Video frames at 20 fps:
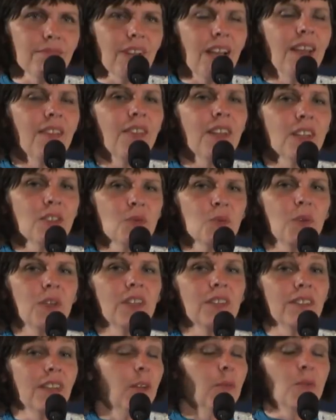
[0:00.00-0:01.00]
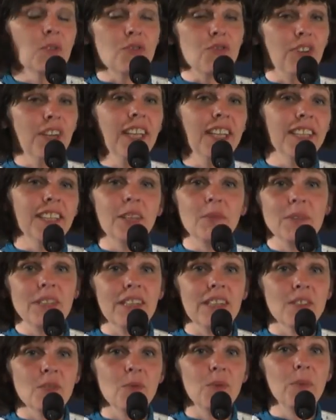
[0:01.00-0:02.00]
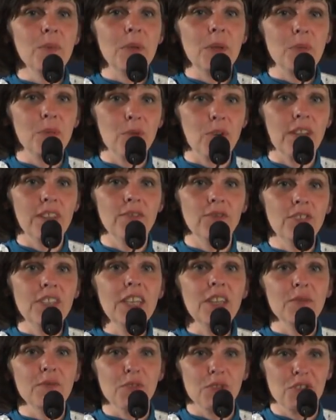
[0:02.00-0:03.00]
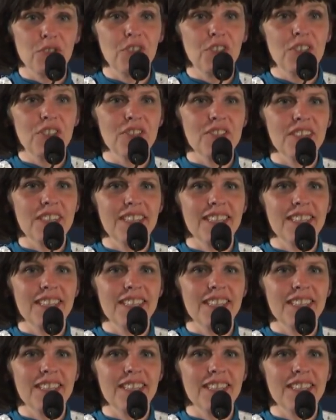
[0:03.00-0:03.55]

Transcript: And that's when, it was great, I mean, that's when people got really furious,